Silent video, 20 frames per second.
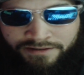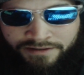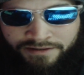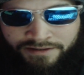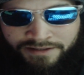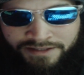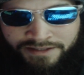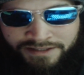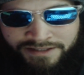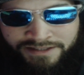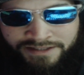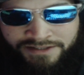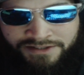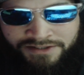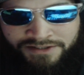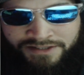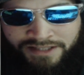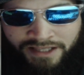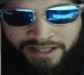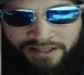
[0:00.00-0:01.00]
'Cause this is
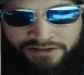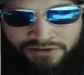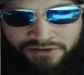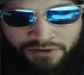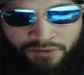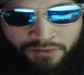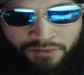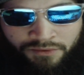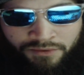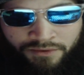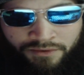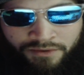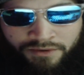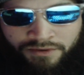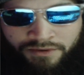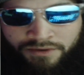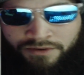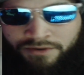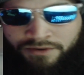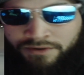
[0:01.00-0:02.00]
just like so
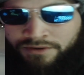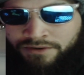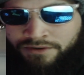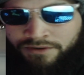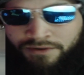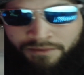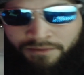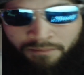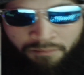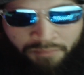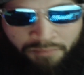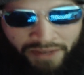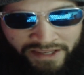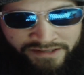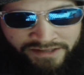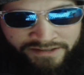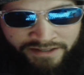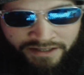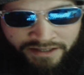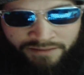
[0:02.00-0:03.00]
basic